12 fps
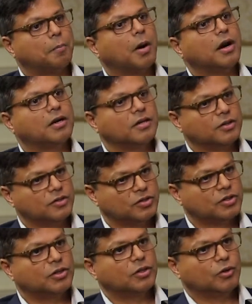partners
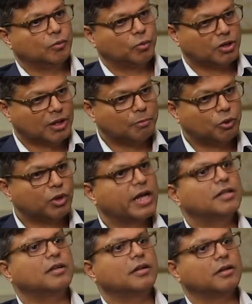would come
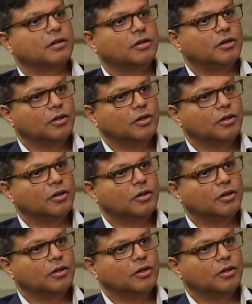together